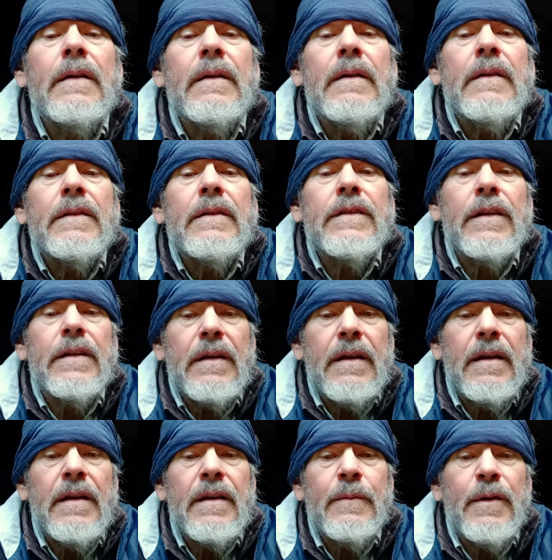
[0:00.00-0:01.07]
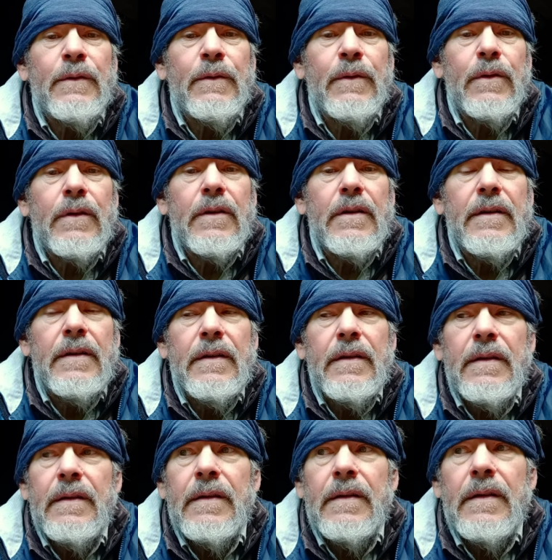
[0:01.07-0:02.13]
so you can hear me real good.
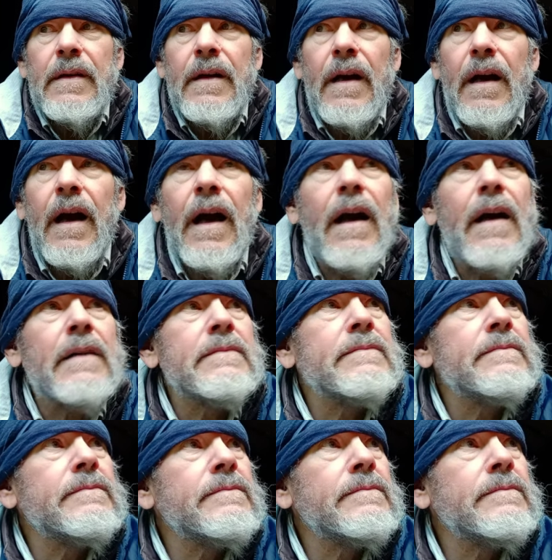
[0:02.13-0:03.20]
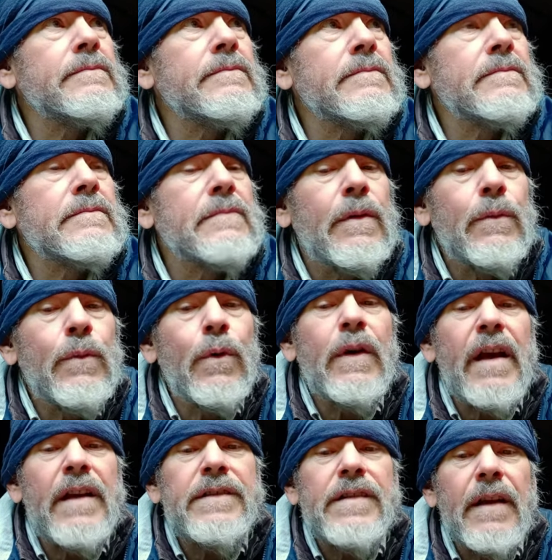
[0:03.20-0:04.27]
we'll
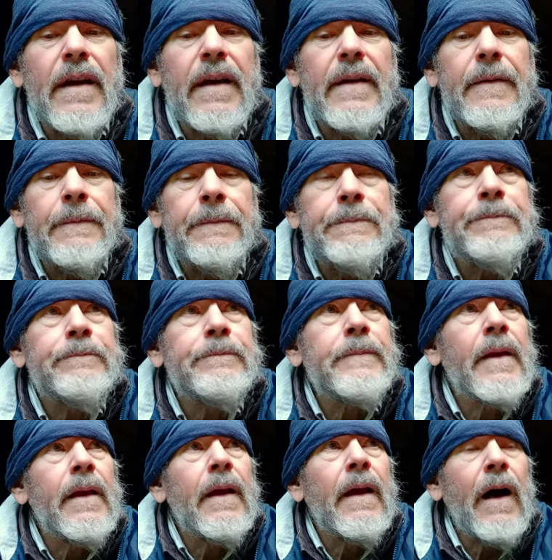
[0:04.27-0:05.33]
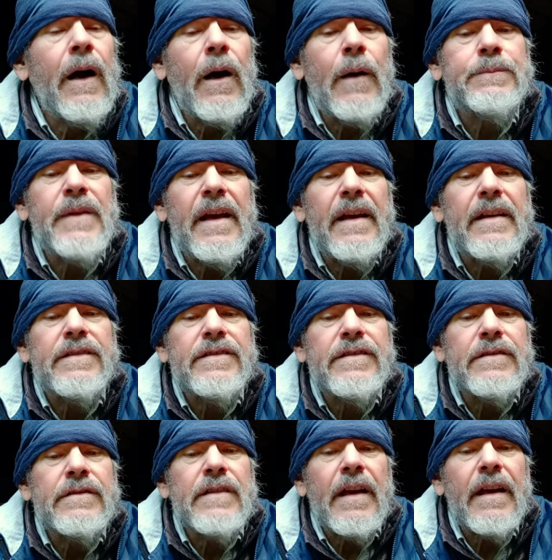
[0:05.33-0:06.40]
catch you later. I'll update as
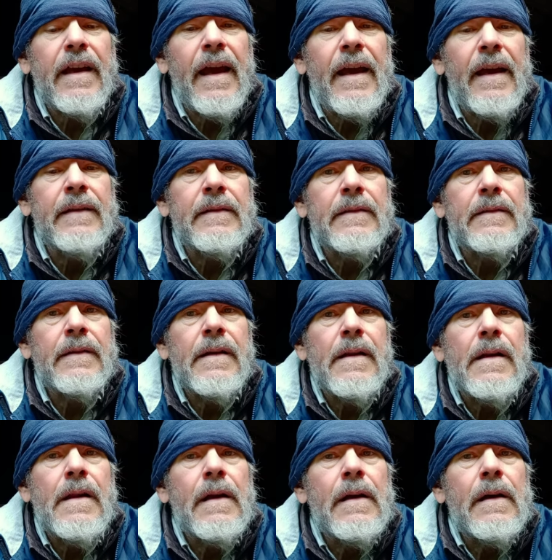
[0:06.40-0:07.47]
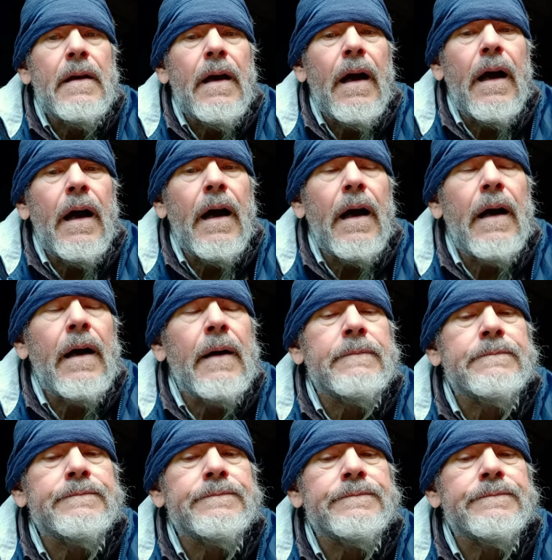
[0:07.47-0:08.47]
soon as I can. Um,